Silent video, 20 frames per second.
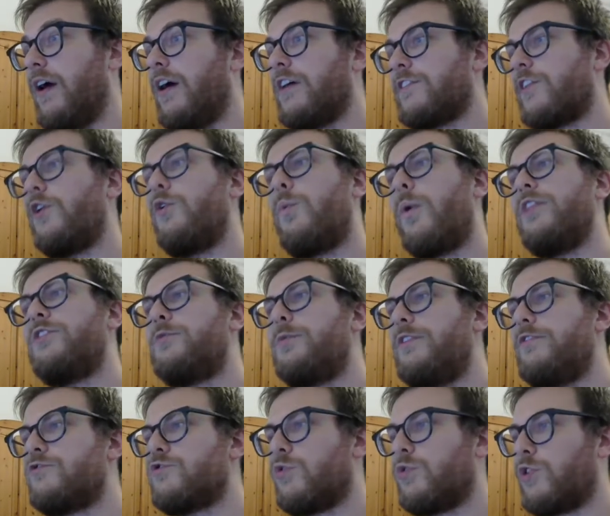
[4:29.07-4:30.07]
So once
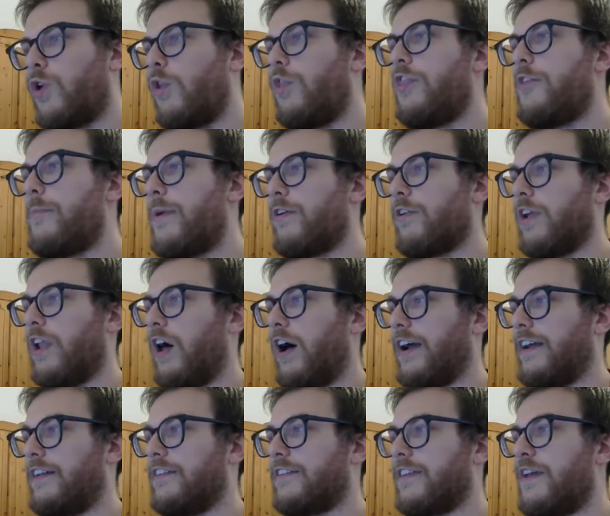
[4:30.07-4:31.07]
we've drawn on the mirror
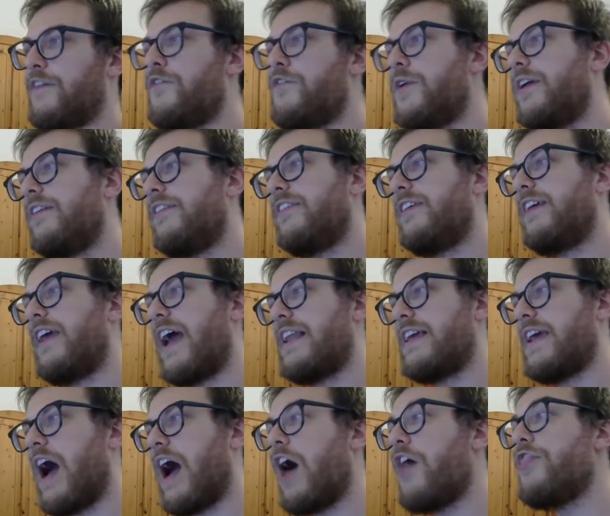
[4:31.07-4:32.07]
lines, if we can see
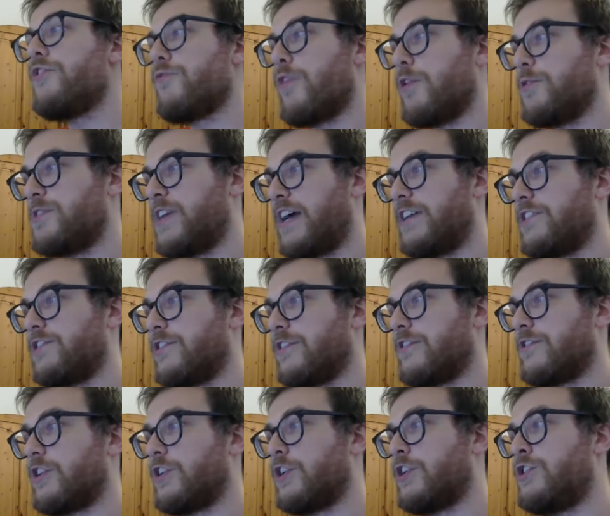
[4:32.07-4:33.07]
any other
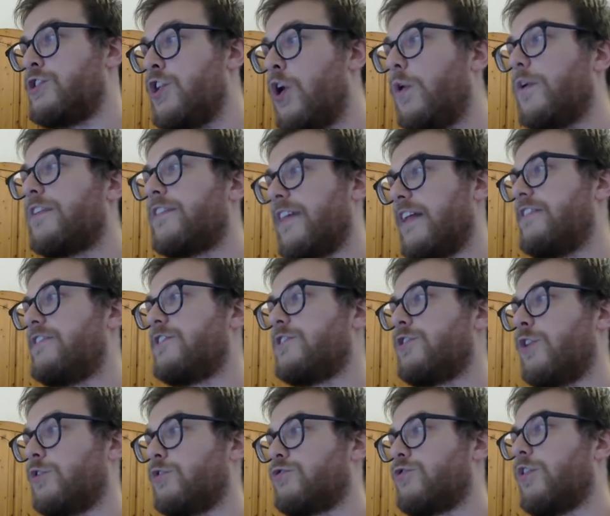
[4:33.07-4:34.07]
rotations that are not centred
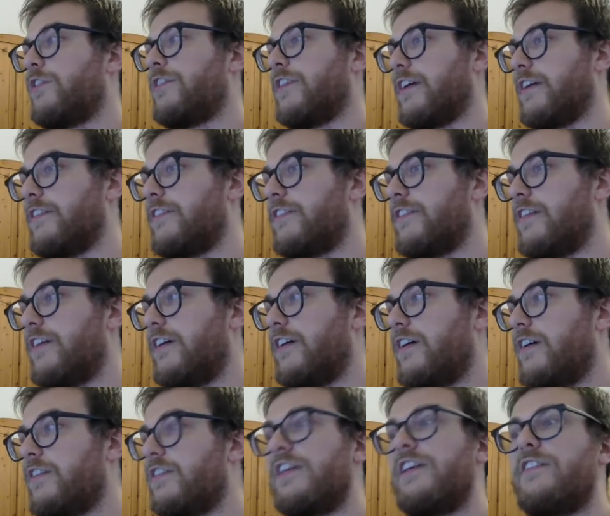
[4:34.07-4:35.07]
on crossings,
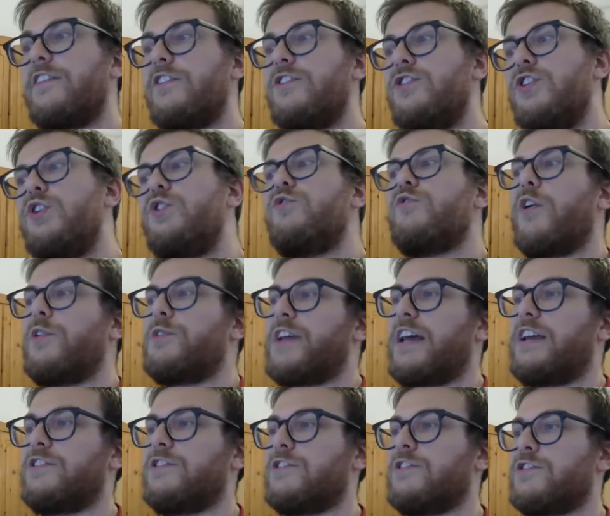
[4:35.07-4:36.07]
these are new
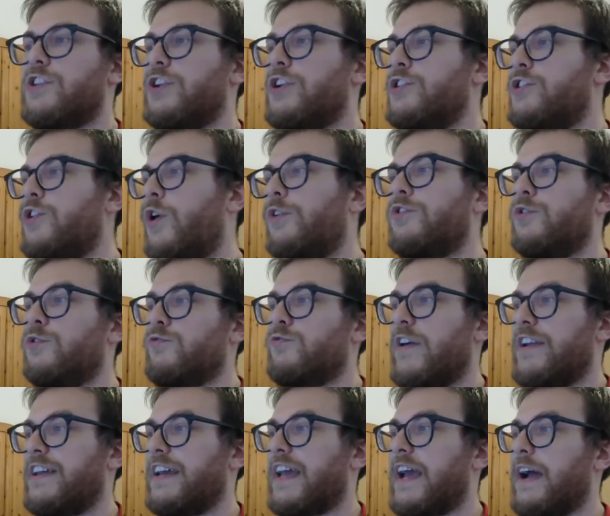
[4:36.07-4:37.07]
rotations that are not
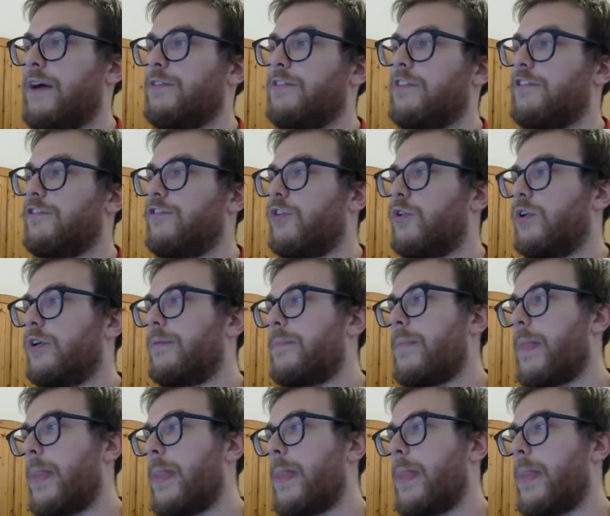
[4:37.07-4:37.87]
already accounted for.